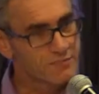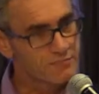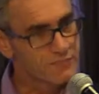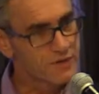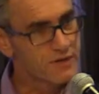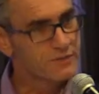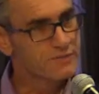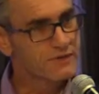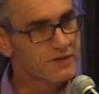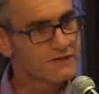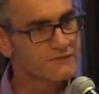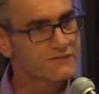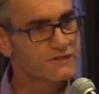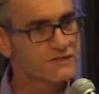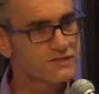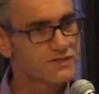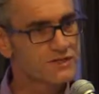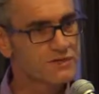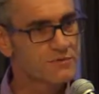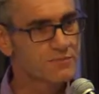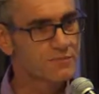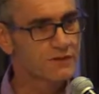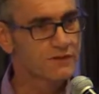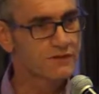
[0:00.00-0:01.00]
BIM gives us
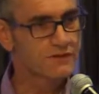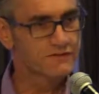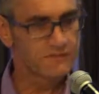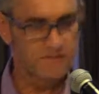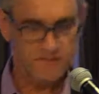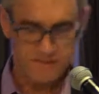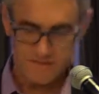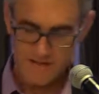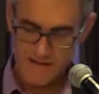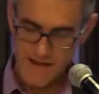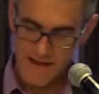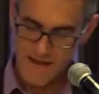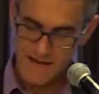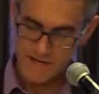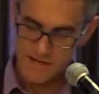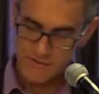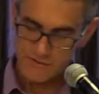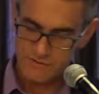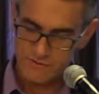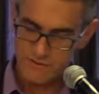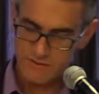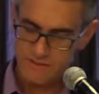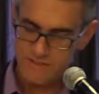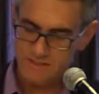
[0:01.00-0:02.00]
the ability to
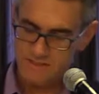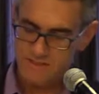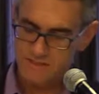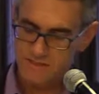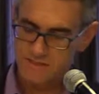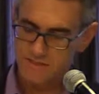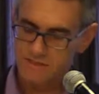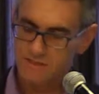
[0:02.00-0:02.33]
accurately